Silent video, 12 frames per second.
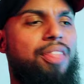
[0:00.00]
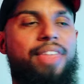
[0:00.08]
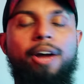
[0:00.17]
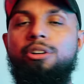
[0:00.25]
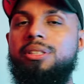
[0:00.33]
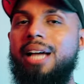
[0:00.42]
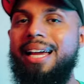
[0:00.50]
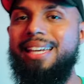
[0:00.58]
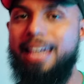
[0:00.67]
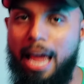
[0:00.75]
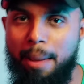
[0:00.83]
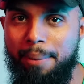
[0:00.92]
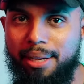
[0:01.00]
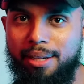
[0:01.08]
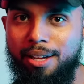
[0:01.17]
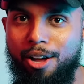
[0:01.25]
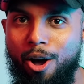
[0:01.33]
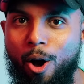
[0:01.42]
They are
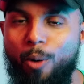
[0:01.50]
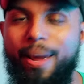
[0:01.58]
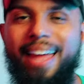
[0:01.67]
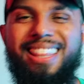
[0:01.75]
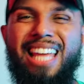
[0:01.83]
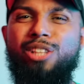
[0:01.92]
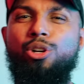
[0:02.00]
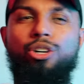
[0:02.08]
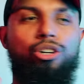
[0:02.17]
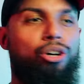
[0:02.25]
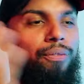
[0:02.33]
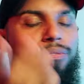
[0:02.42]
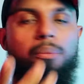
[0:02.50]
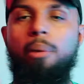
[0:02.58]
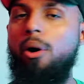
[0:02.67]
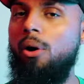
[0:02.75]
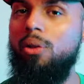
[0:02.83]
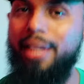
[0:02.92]
dynamic. Okay, they look good from
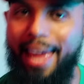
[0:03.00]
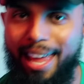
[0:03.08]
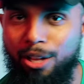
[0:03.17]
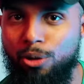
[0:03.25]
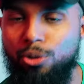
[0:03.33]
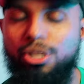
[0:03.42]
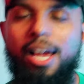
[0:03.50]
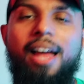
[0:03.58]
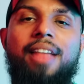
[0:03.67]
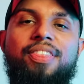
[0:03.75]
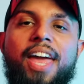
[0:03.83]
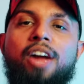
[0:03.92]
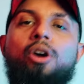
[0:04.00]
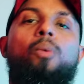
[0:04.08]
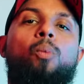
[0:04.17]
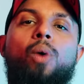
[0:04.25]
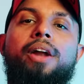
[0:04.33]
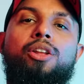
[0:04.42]
all angles. They are
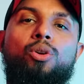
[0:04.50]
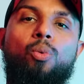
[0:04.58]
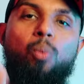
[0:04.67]
what you